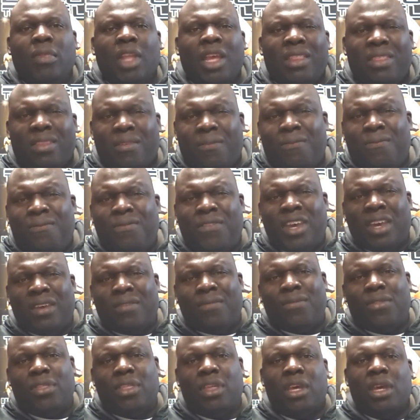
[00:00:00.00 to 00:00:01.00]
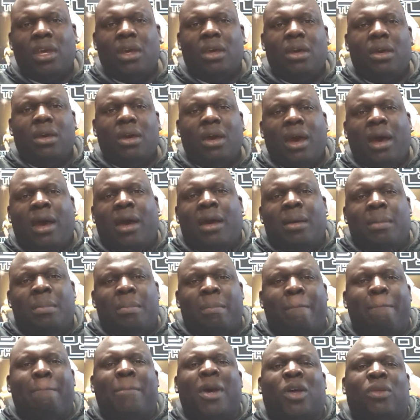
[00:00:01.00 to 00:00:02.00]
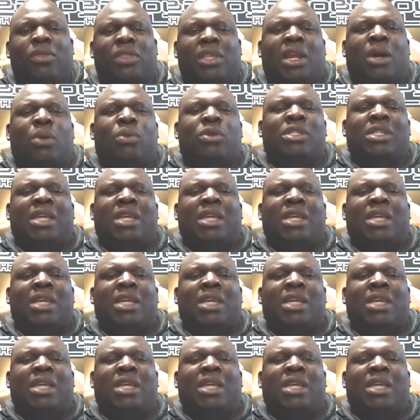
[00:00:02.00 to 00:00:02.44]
The fifth belt that I was